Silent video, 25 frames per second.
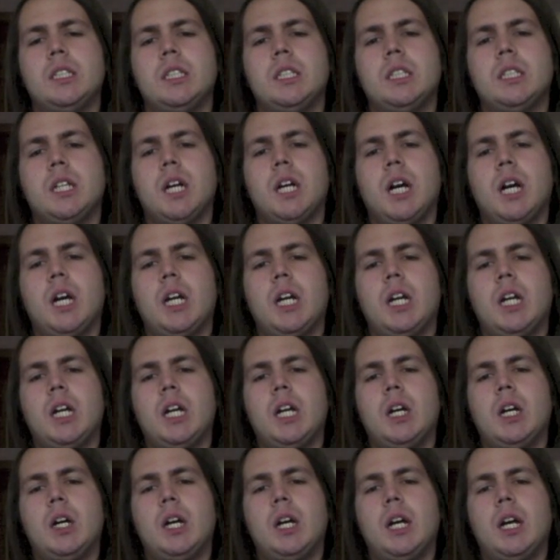I don't know
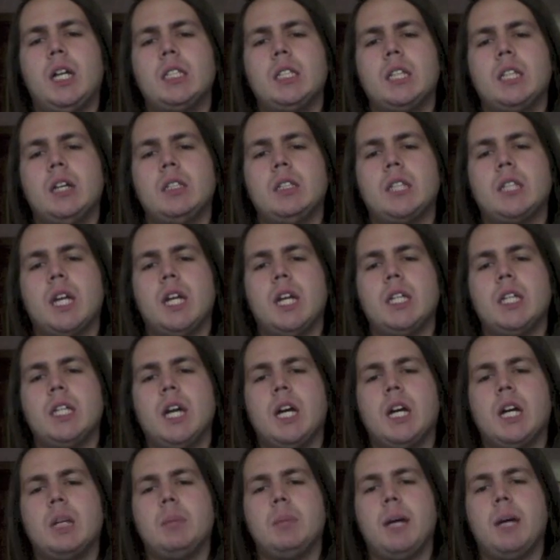what else I was going to talk
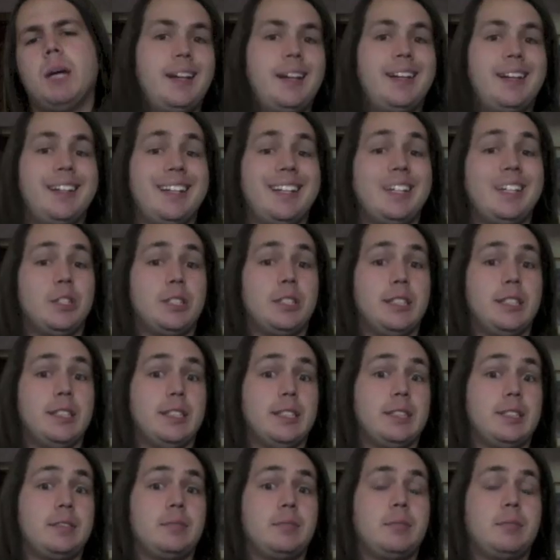about. Needle Sealing.
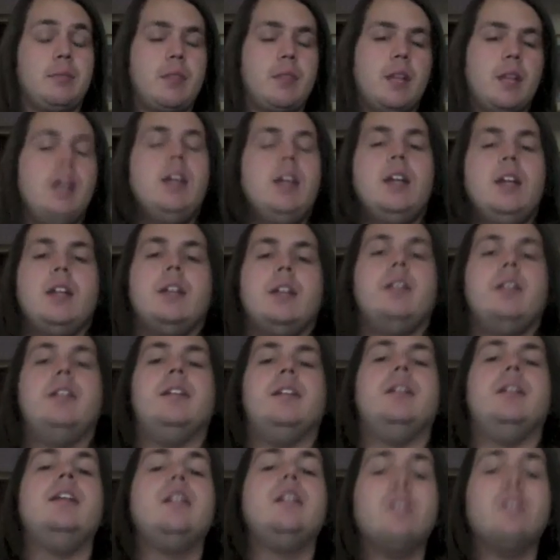
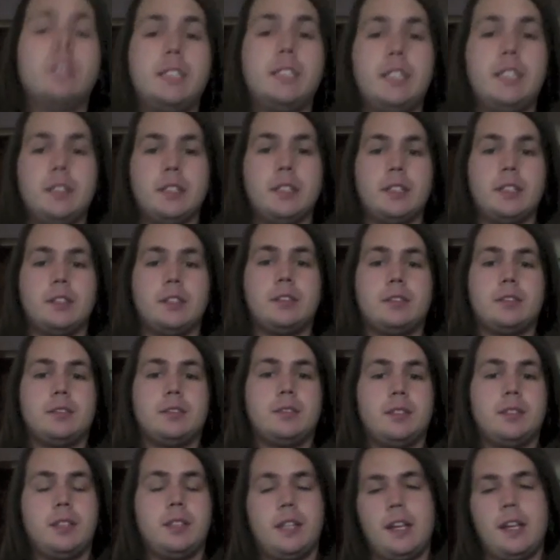Needle Sealing
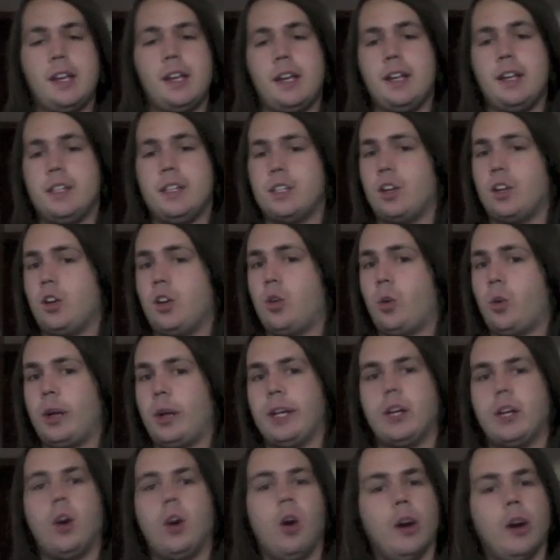is a great
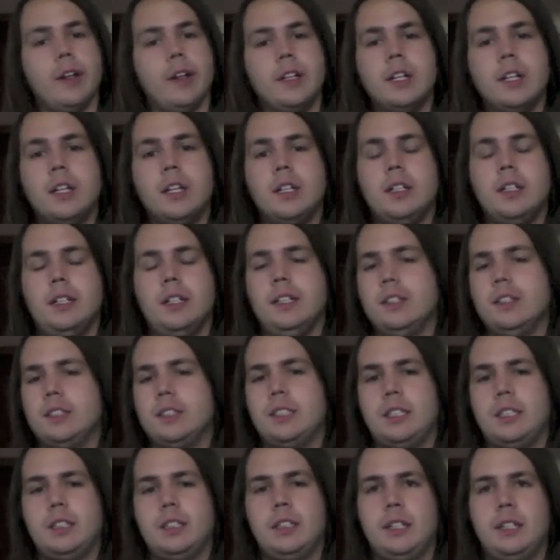card. Needle
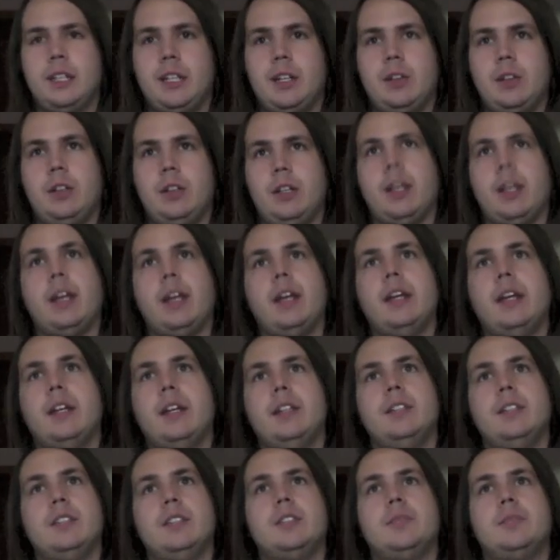Sealing
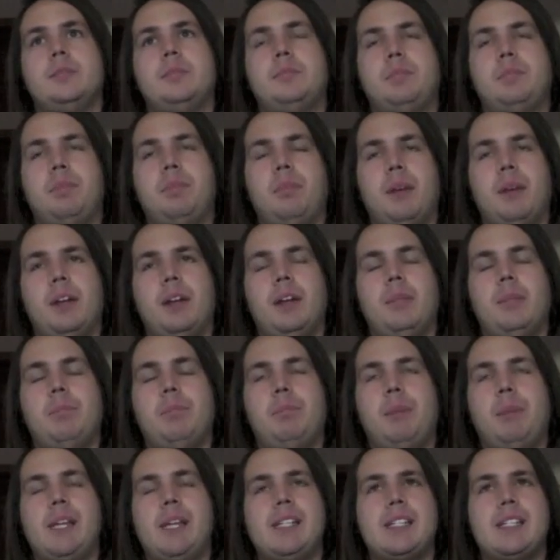is
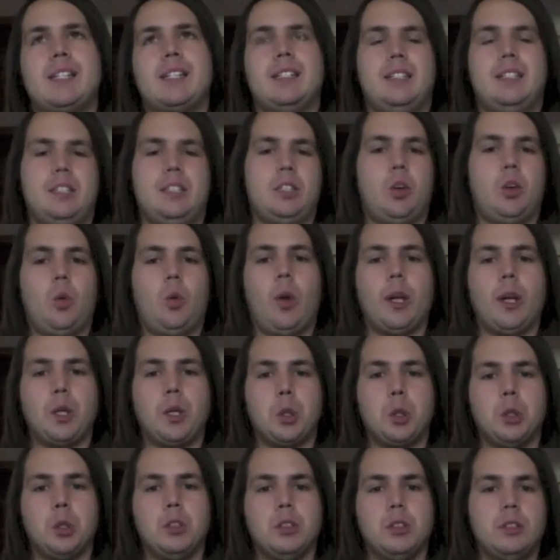basically a
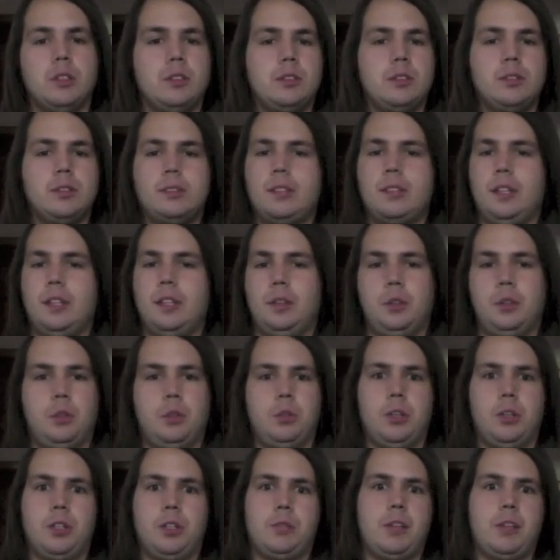torrential that you could run
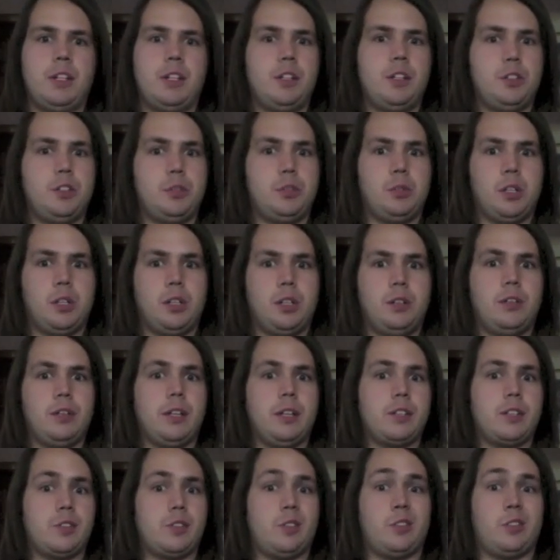as many as you want of, as
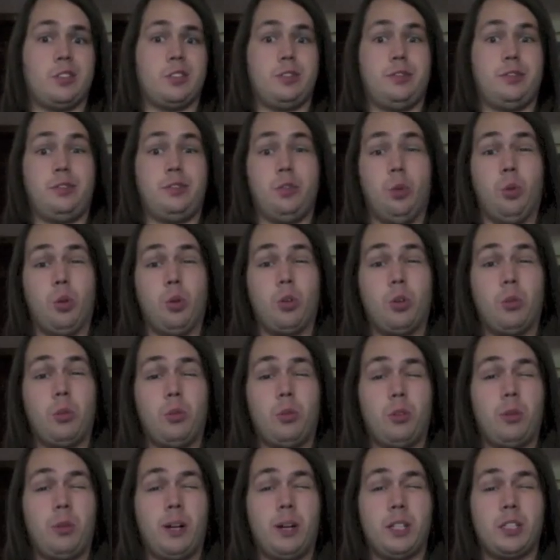long as 4 or more
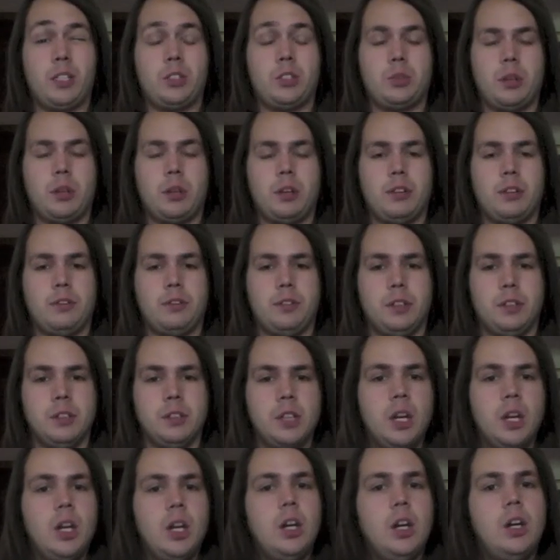monsters are out in the field.
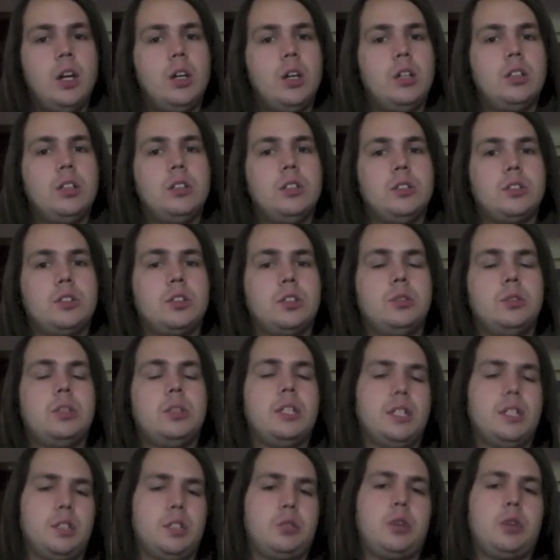So you can
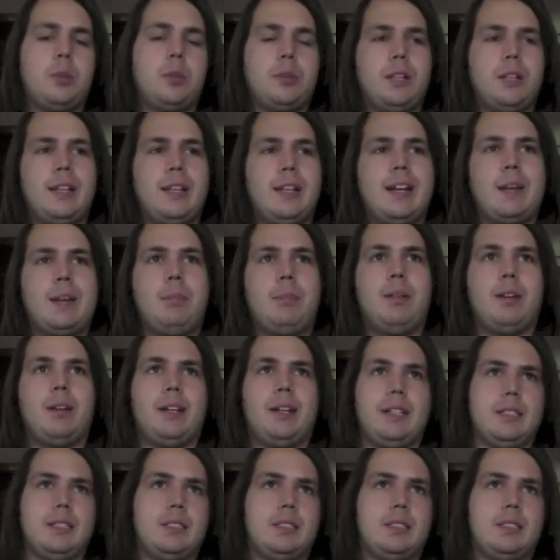disrupt a lot of plays.